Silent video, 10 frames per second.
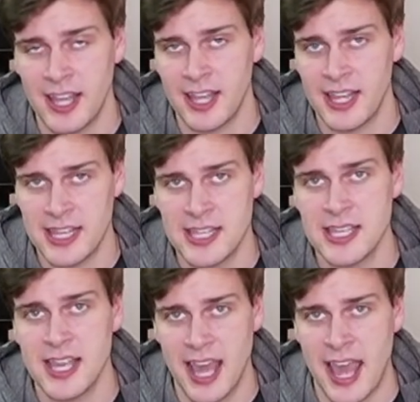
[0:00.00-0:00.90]

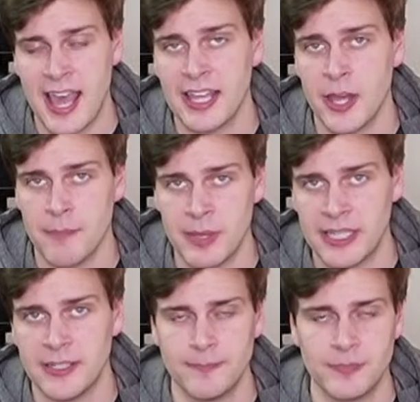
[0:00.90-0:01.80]
E, A, and
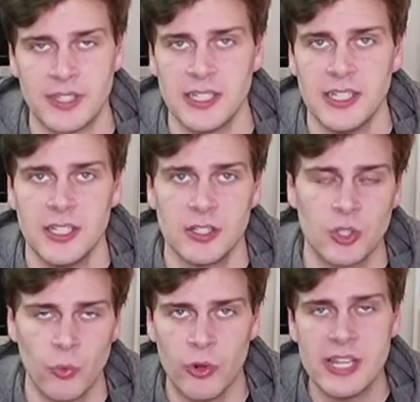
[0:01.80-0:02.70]
B.
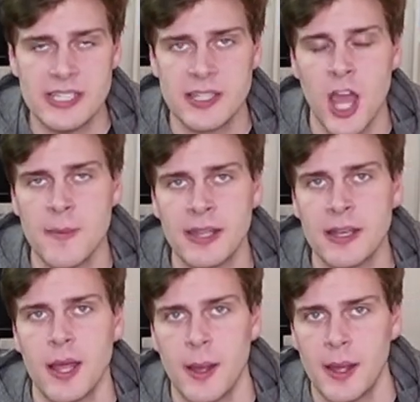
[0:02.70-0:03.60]
The reason I'm
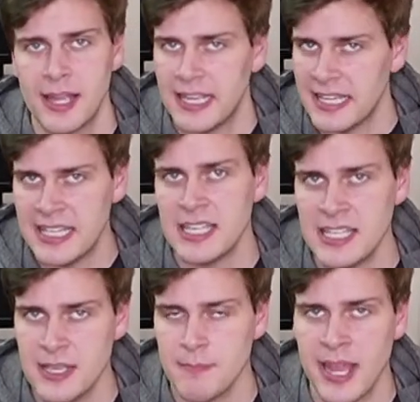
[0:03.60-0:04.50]
in
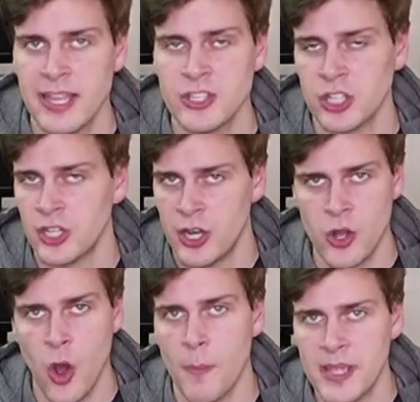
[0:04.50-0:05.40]
E major and
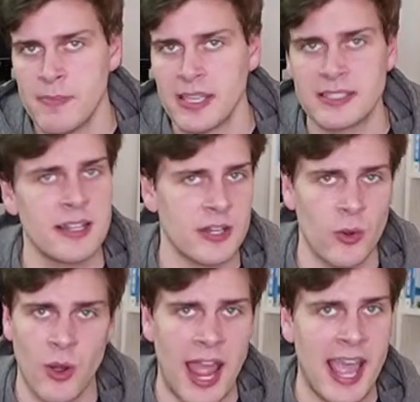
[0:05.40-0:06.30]
not B mixolydian
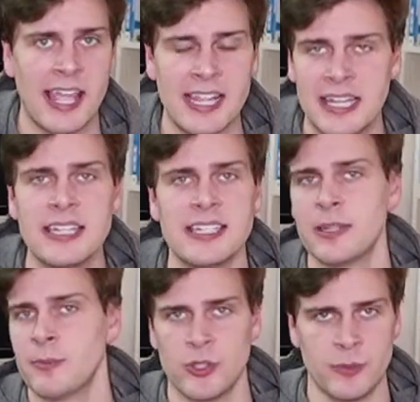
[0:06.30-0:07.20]
or A
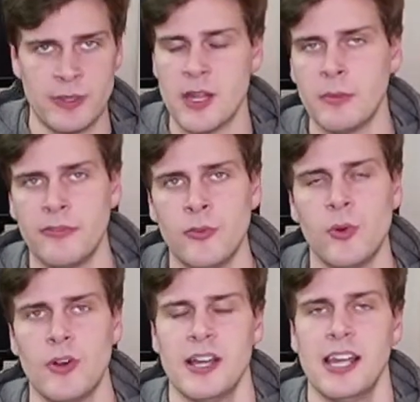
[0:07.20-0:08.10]
Lydian, which would be number
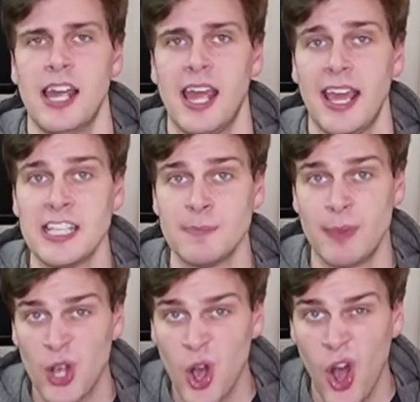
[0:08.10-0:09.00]
4, is
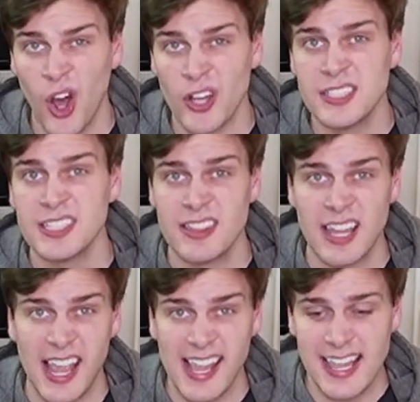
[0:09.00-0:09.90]
because
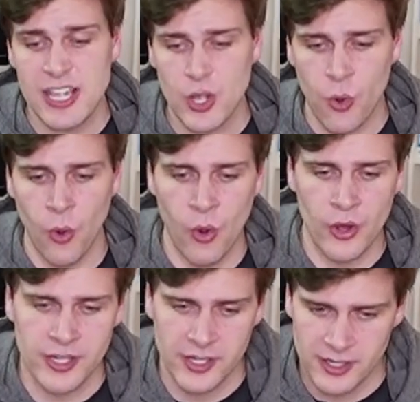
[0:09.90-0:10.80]
the E
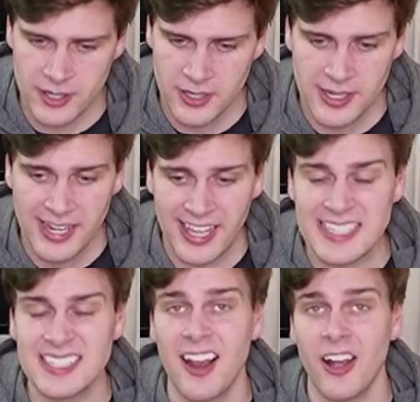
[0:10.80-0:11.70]
chord
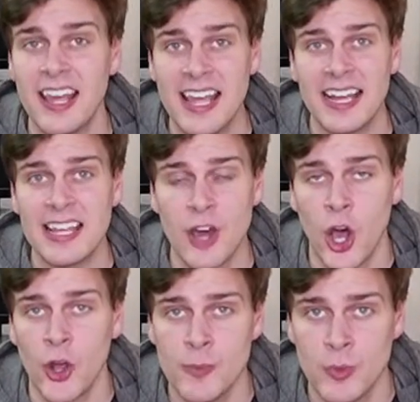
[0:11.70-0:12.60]
is clearly the
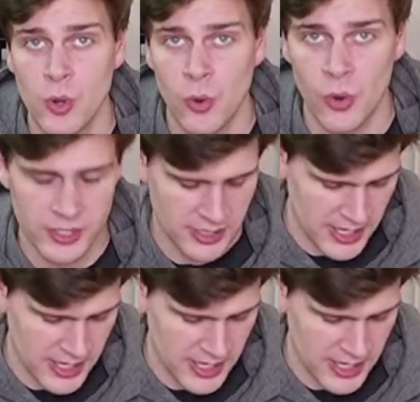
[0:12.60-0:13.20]
home chord.